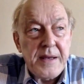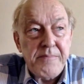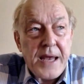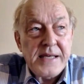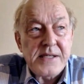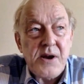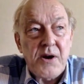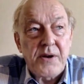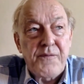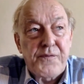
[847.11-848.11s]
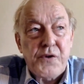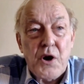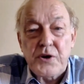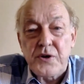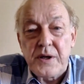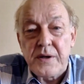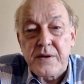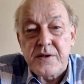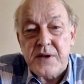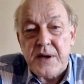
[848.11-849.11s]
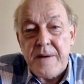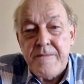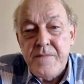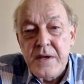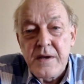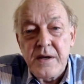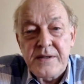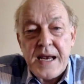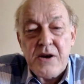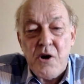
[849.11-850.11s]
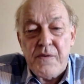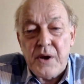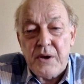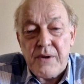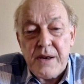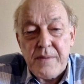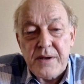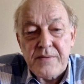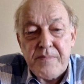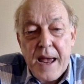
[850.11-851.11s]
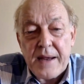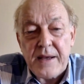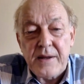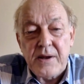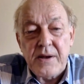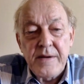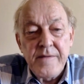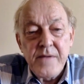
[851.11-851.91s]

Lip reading: based on a fraudulent takeover agreement back in the